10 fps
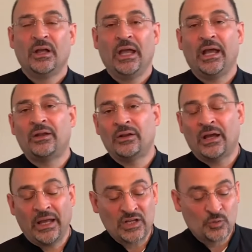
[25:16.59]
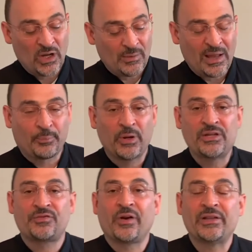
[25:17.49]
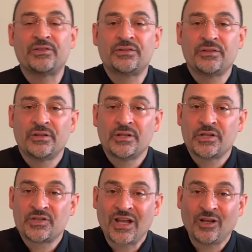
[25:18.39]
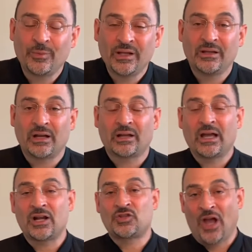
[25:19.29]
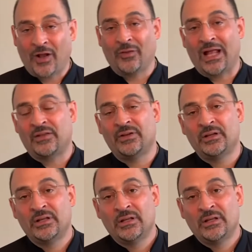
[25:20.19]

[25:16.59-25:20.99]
And uh, as one of my priest friends said to me, and I got a chuckle out of it,